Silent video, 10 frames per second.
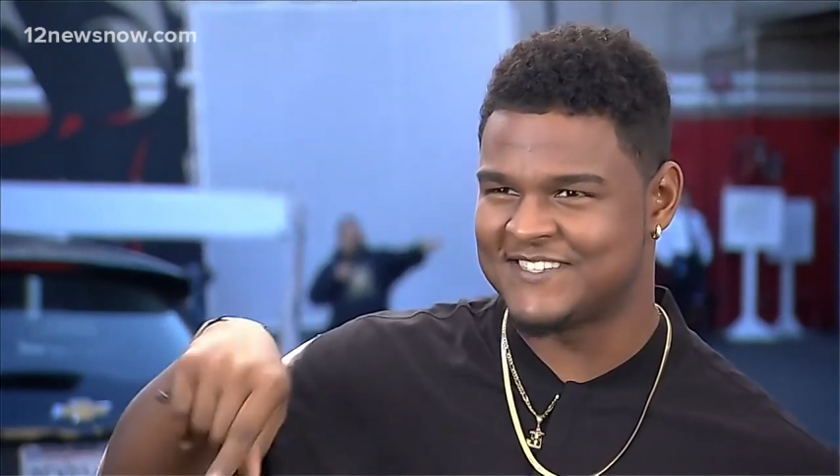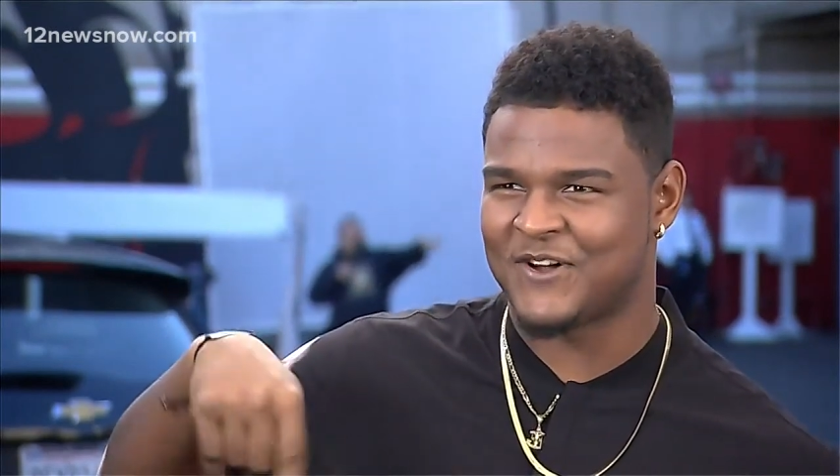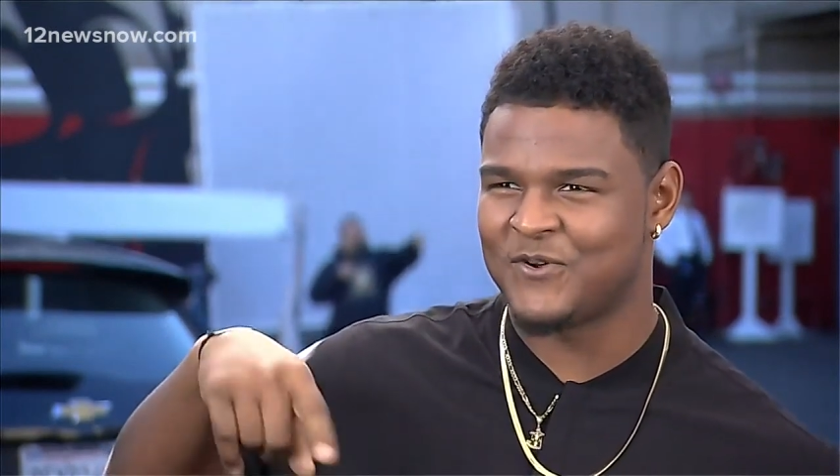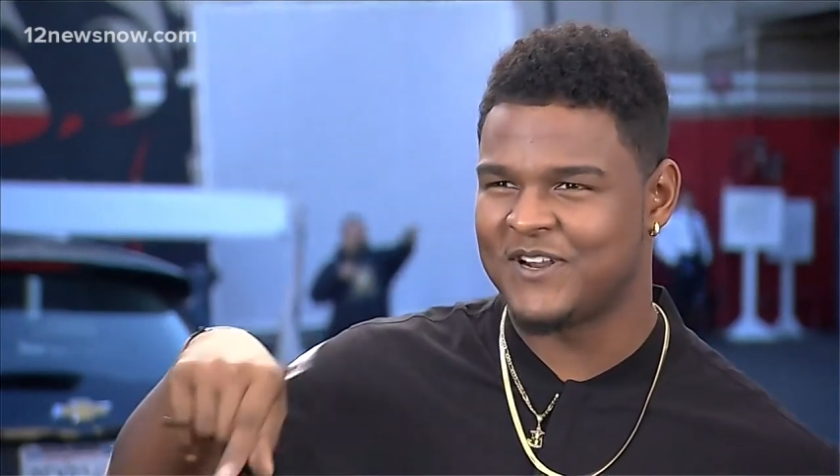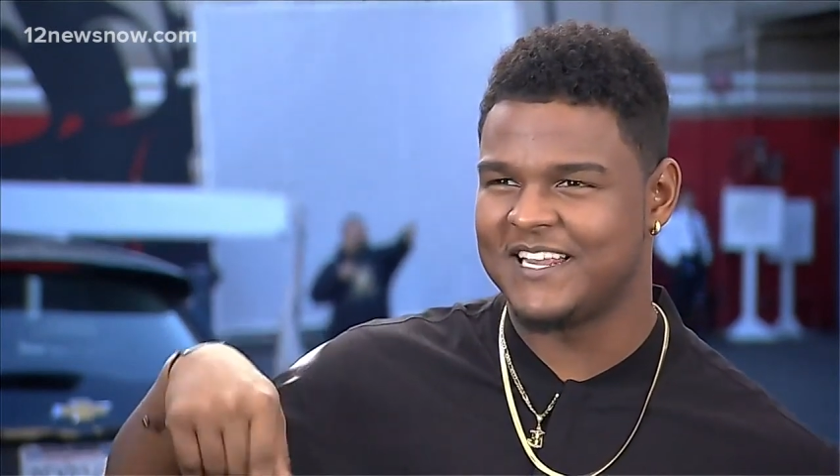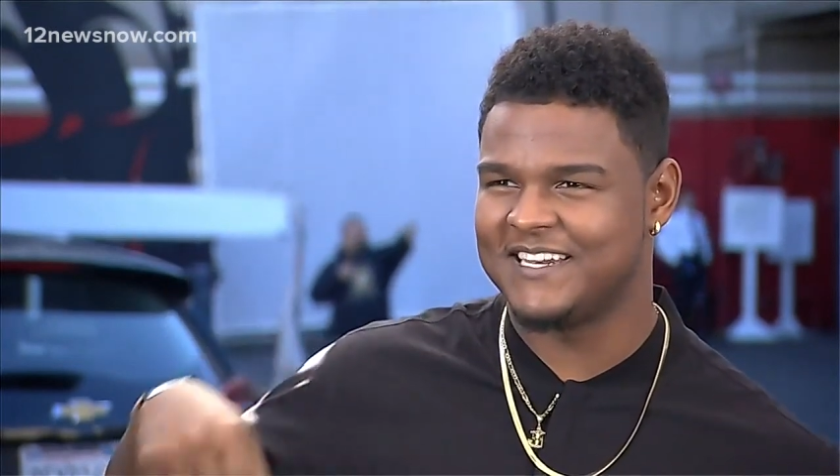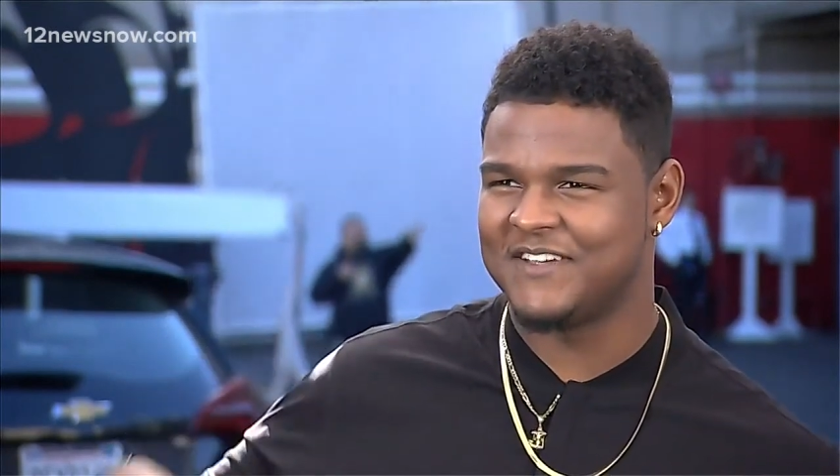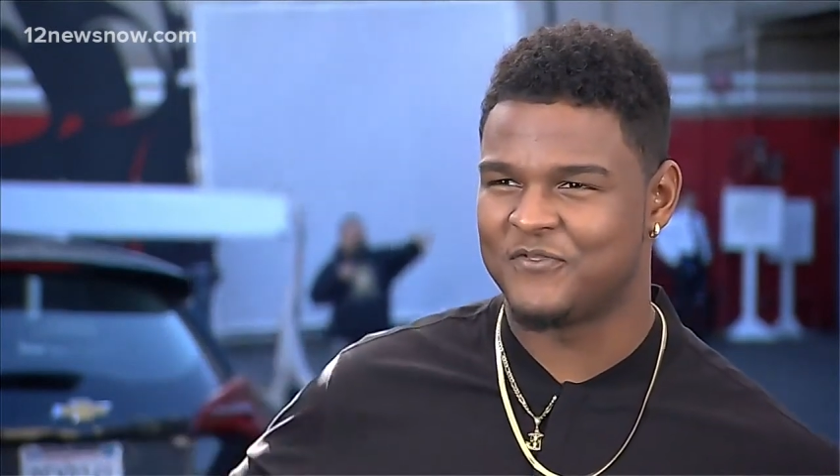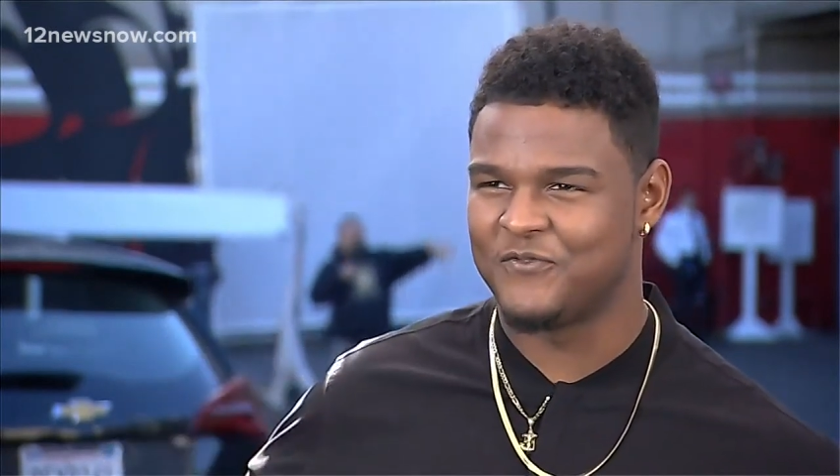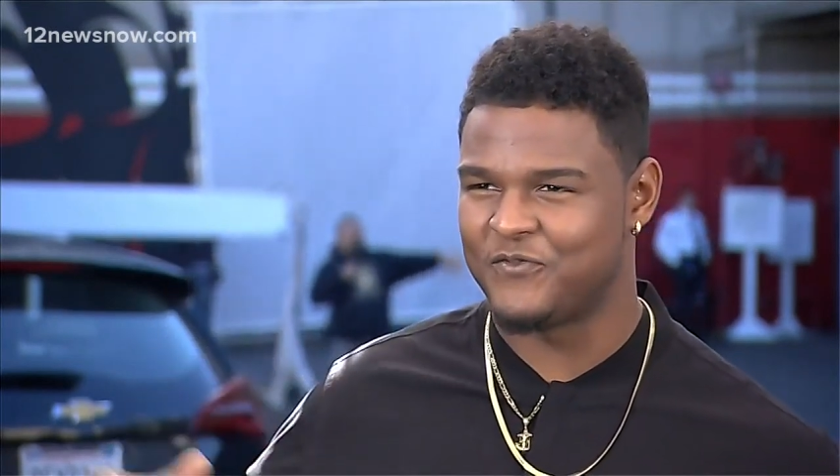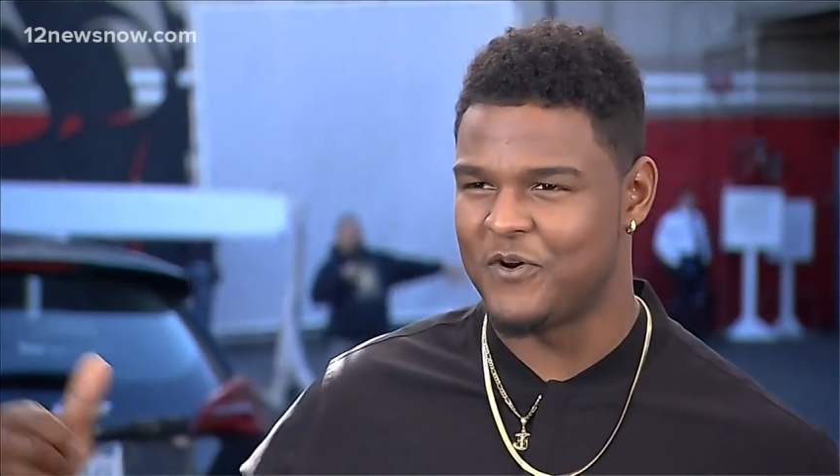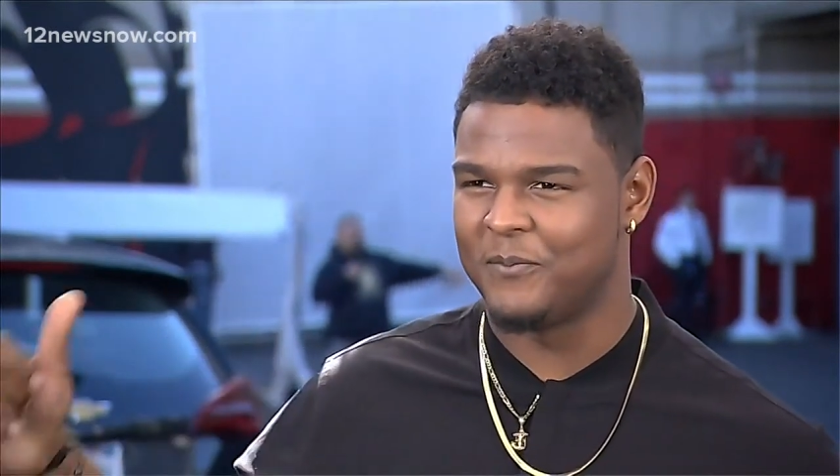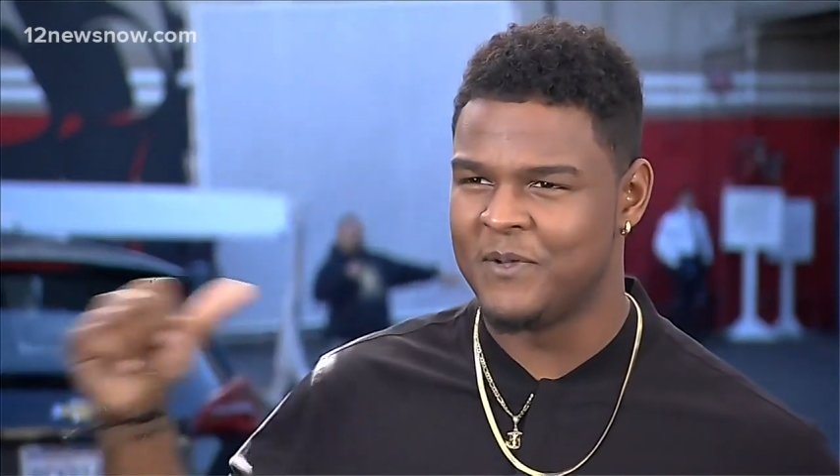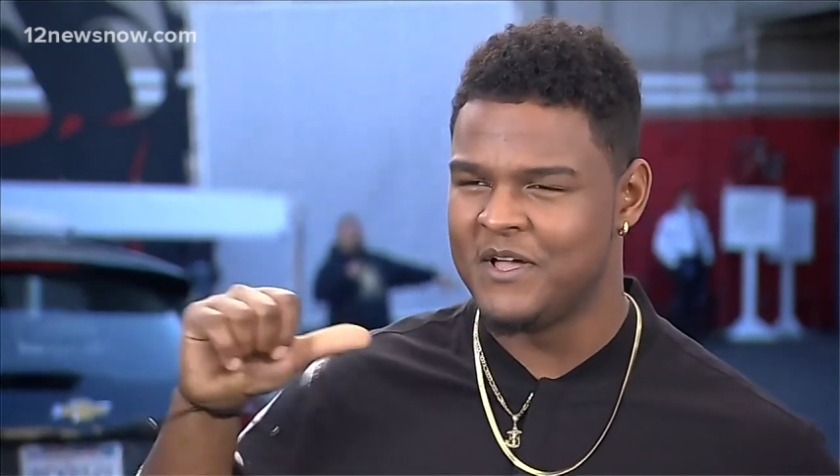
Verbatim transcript: totally different from